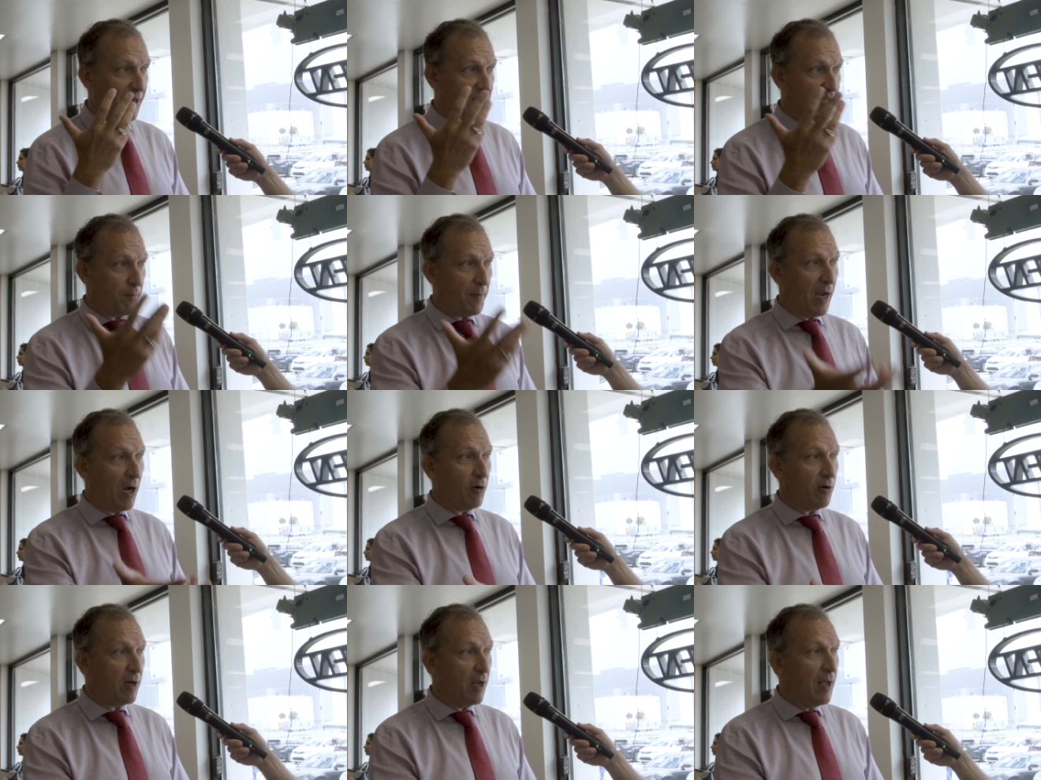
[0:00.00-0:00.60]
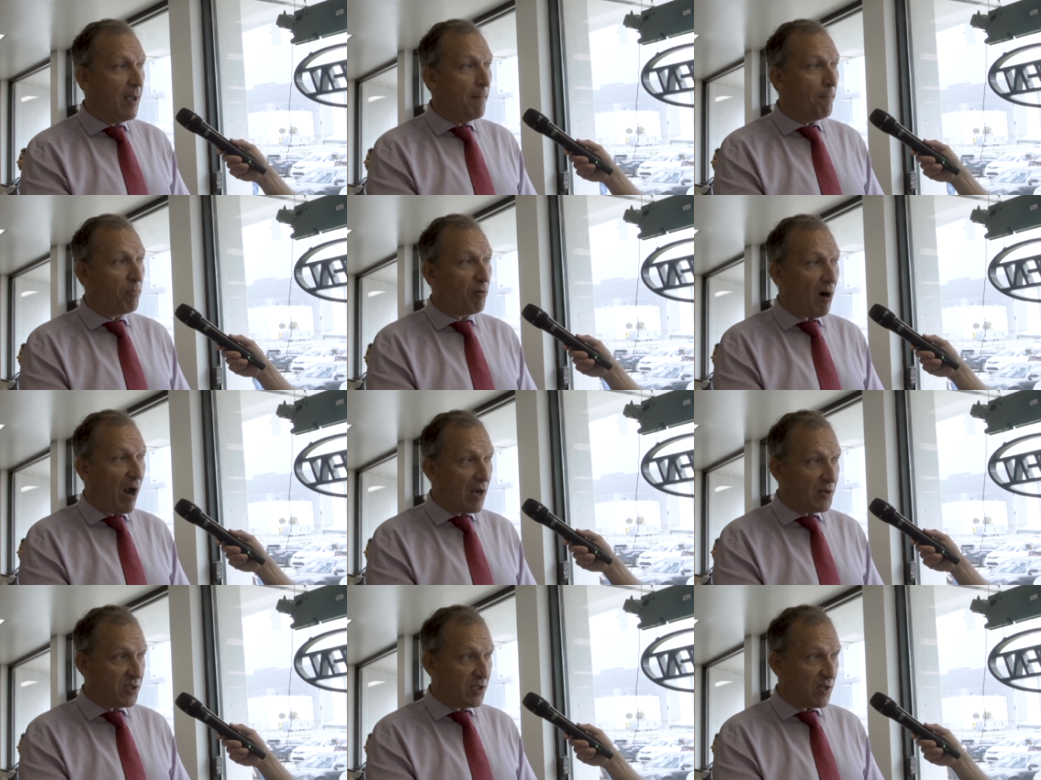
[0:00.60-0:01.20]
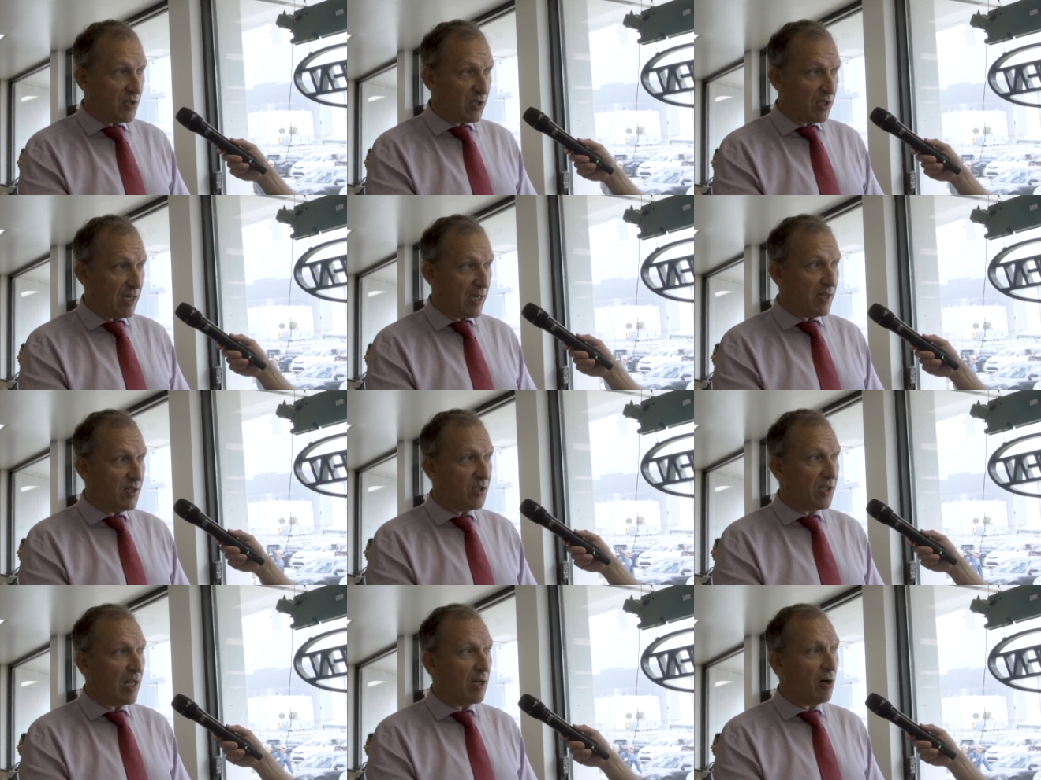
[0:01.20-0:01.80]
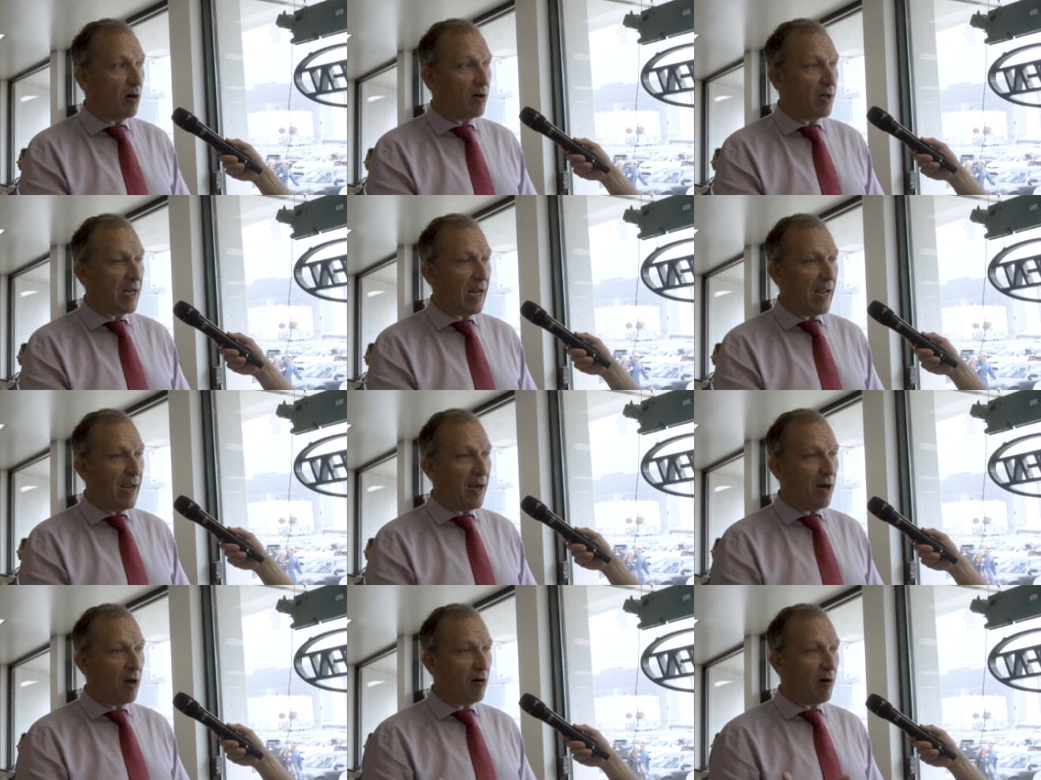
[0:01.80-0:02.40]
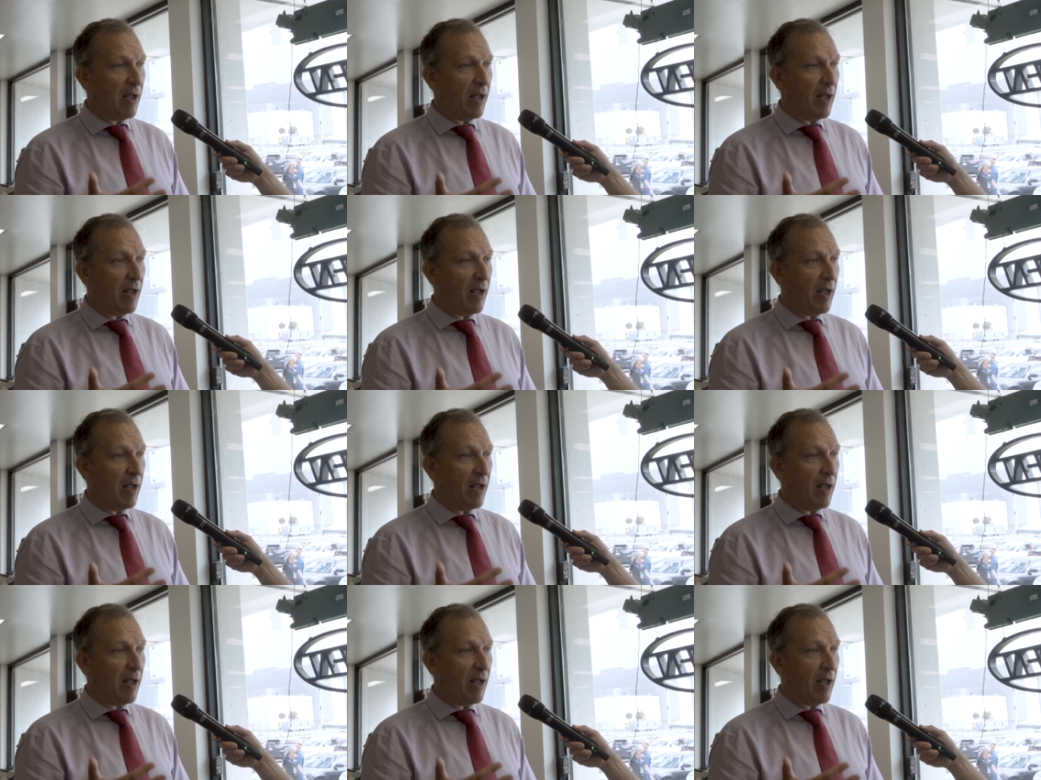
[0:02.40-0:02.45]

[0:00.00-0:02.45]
It's about processes that are there.